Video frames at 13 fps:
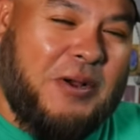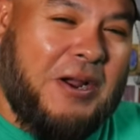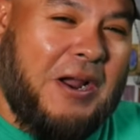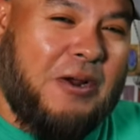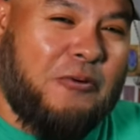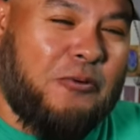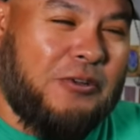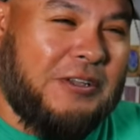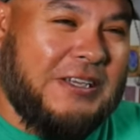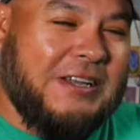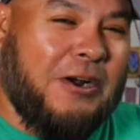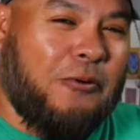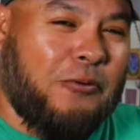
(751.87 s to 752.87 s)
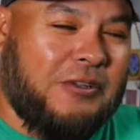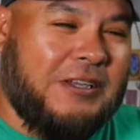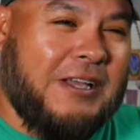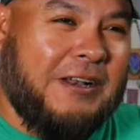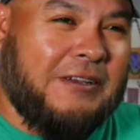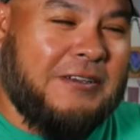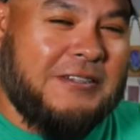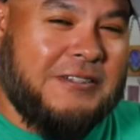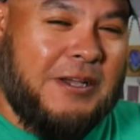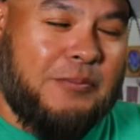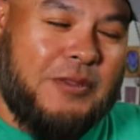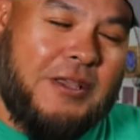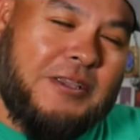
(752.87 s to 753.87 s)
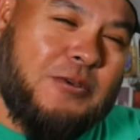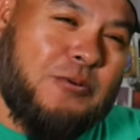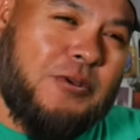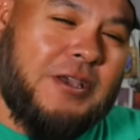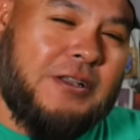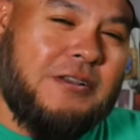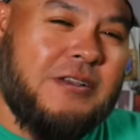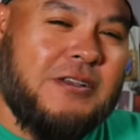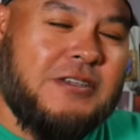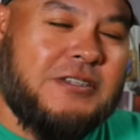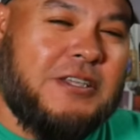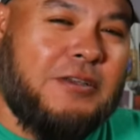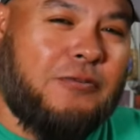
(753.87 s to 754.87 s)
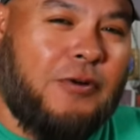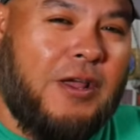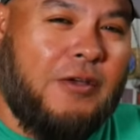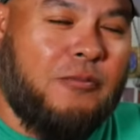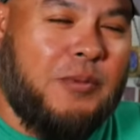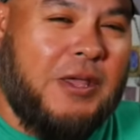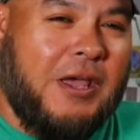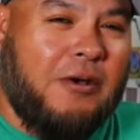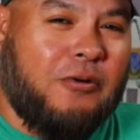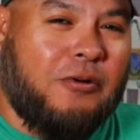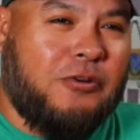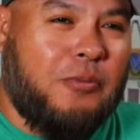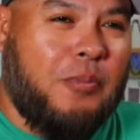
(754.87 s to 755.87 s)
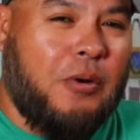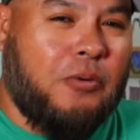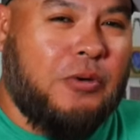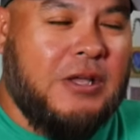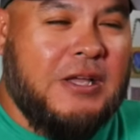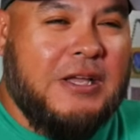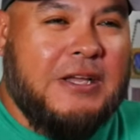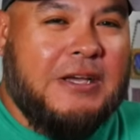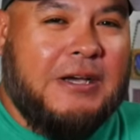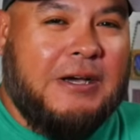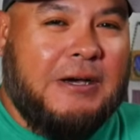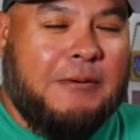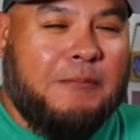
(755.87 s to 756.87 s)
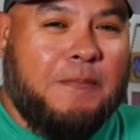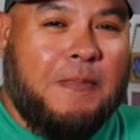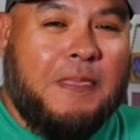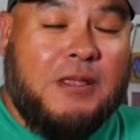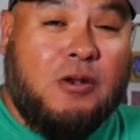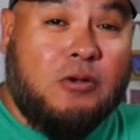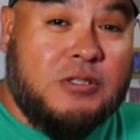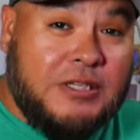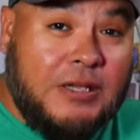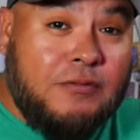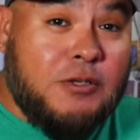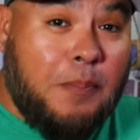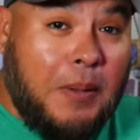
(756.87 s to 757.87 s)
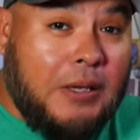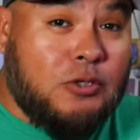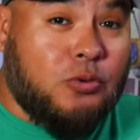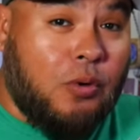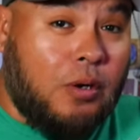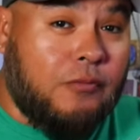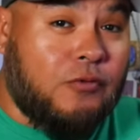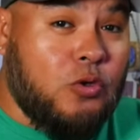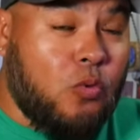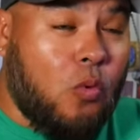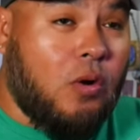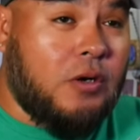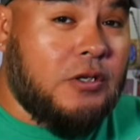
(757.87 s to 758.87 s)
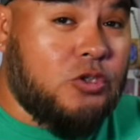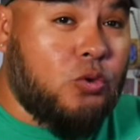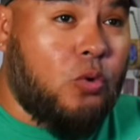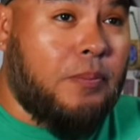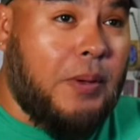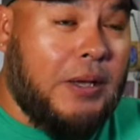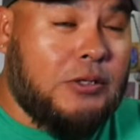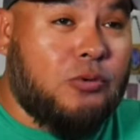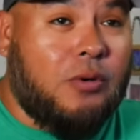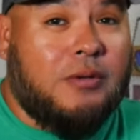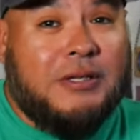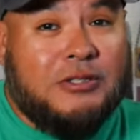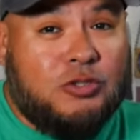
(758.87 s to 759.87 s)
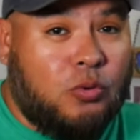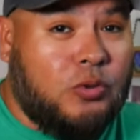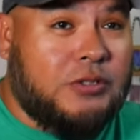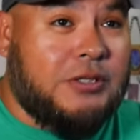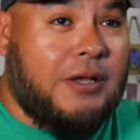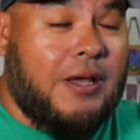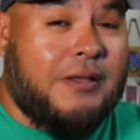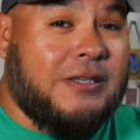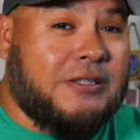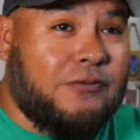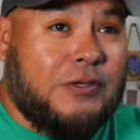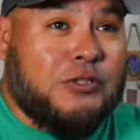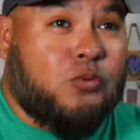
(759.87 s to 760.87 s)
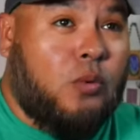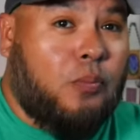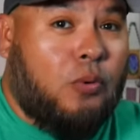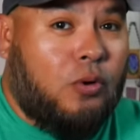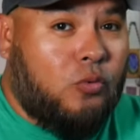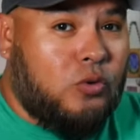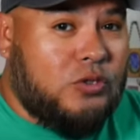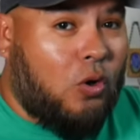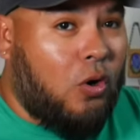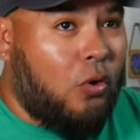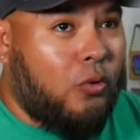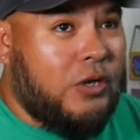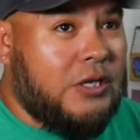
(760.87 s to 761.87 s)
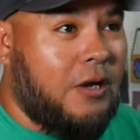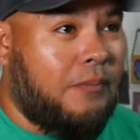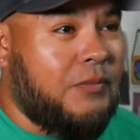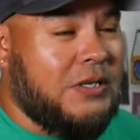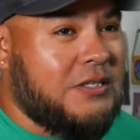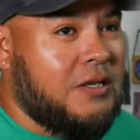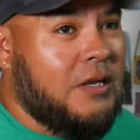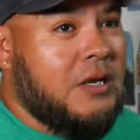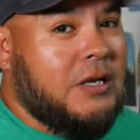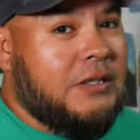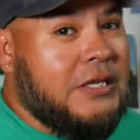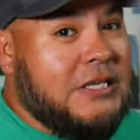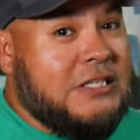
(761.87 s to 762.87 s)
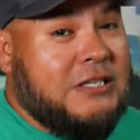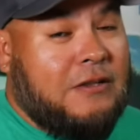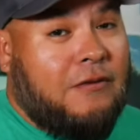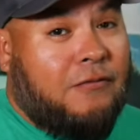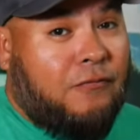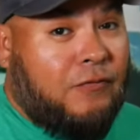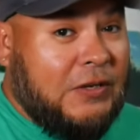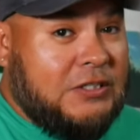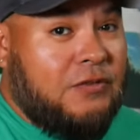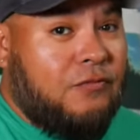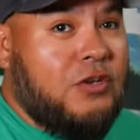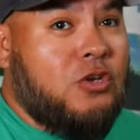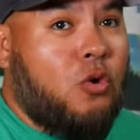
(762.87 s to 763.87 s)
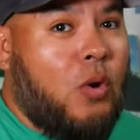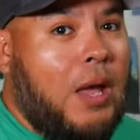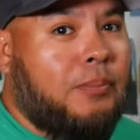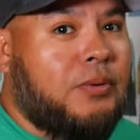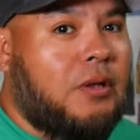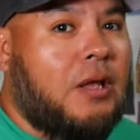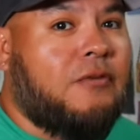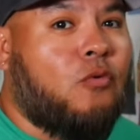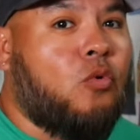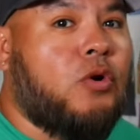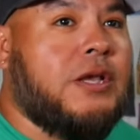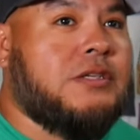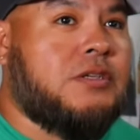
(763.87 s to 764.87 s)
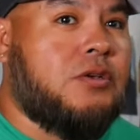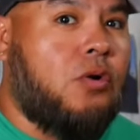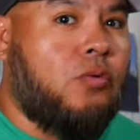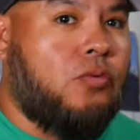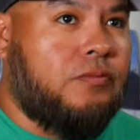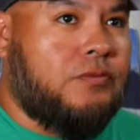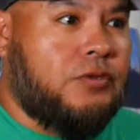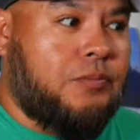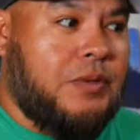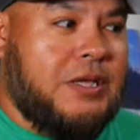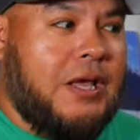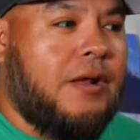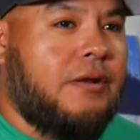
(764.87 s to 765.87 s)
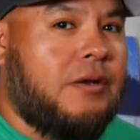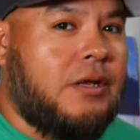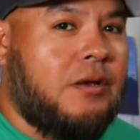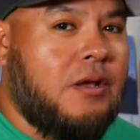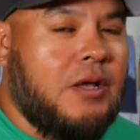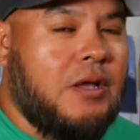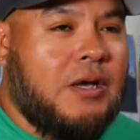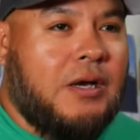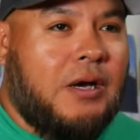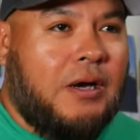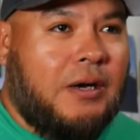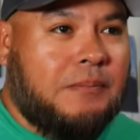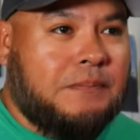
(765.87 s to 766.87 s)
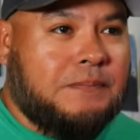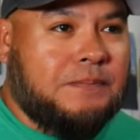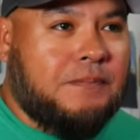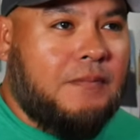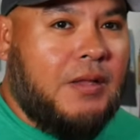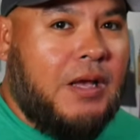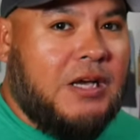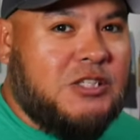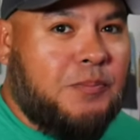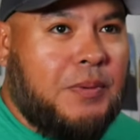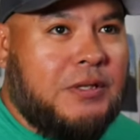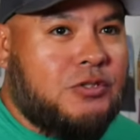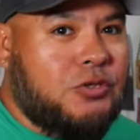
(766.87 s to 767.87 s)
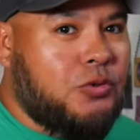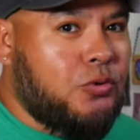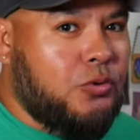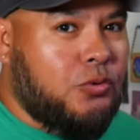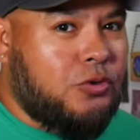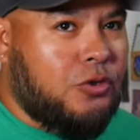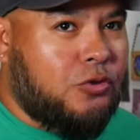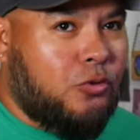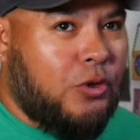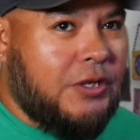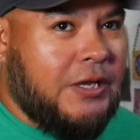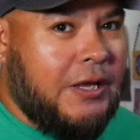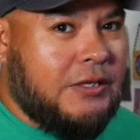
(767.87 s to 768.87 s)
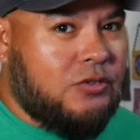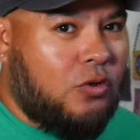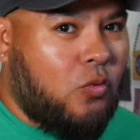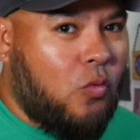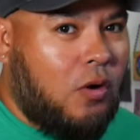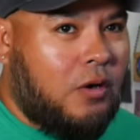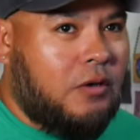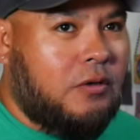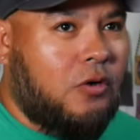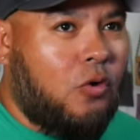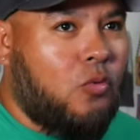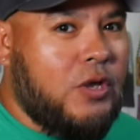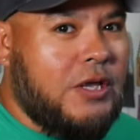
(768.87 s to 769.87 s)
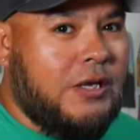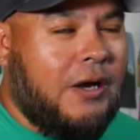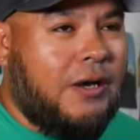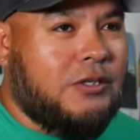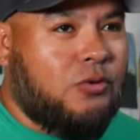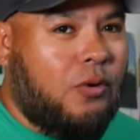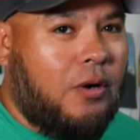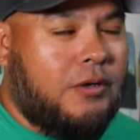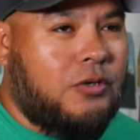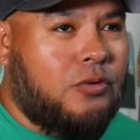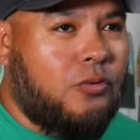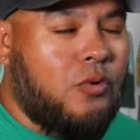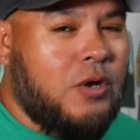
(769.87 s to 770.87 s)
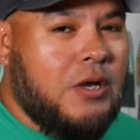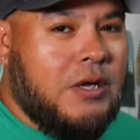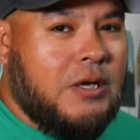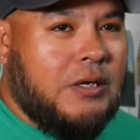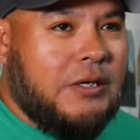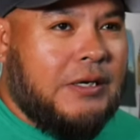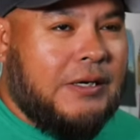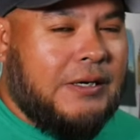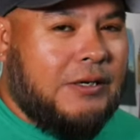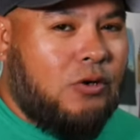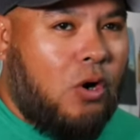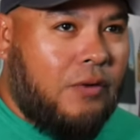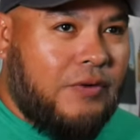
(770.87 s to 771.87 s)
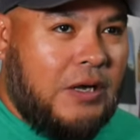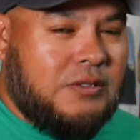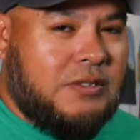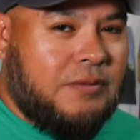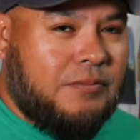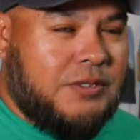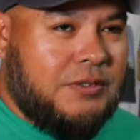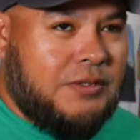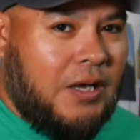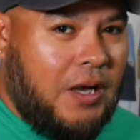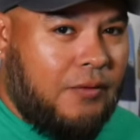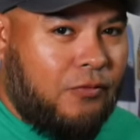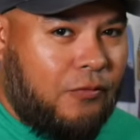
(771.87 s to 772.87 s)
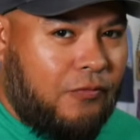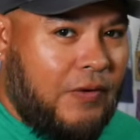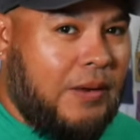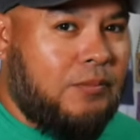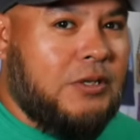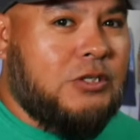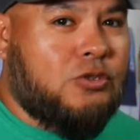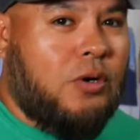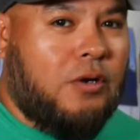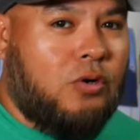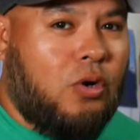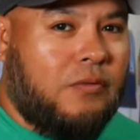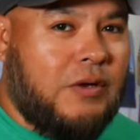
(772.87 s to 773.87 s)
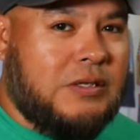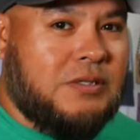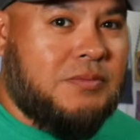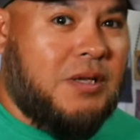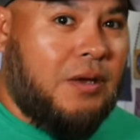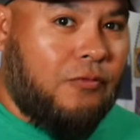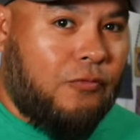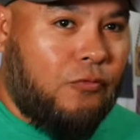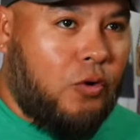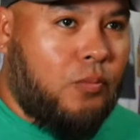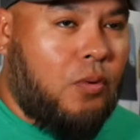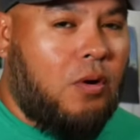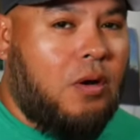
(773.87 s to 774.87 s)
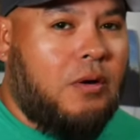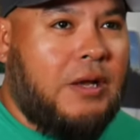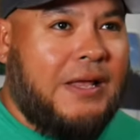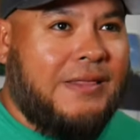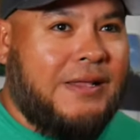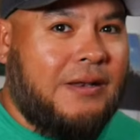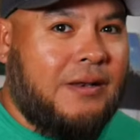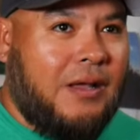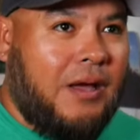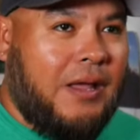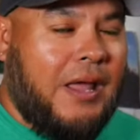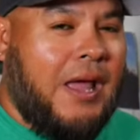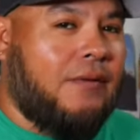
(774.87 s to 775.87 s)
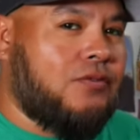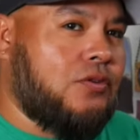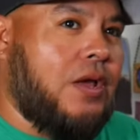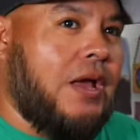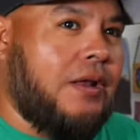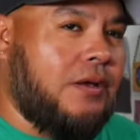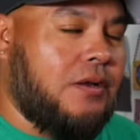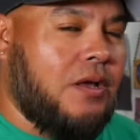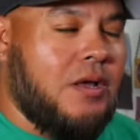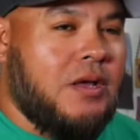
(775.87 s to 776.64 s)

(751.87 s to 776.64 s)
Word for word: I, I, really, I really had a good time. Thank you again, Steve, for having me out on your boat. Um, you know, Steve is a patron. If you want to join Patreon, then join today. This fishing report was already up. This this fishing video happened like four days ago to me editing. Um, I spend two to three days on the water a week. I try to uh, carve out some time for family, try to carve out some time for football, and then I have to edit.